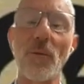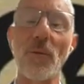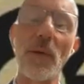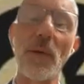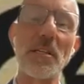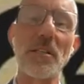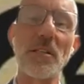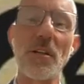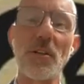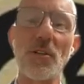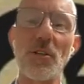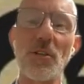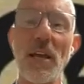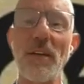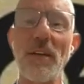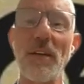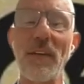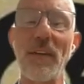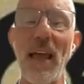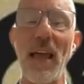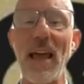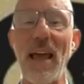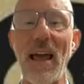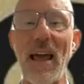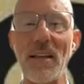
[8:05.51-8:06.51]
the reason that
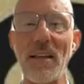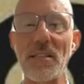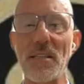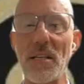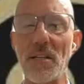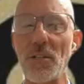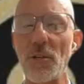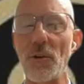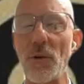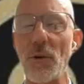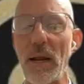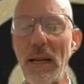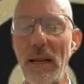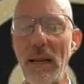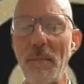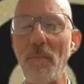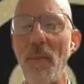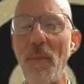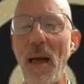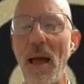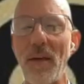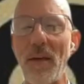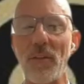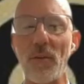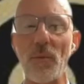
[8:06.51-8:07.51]
JFK had such a great
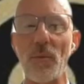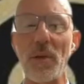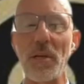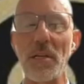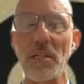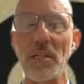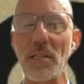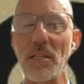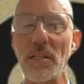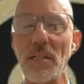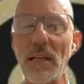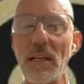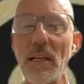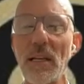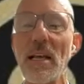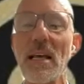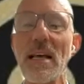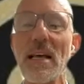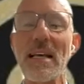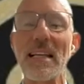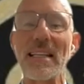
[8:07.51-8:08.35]
impact, the reason that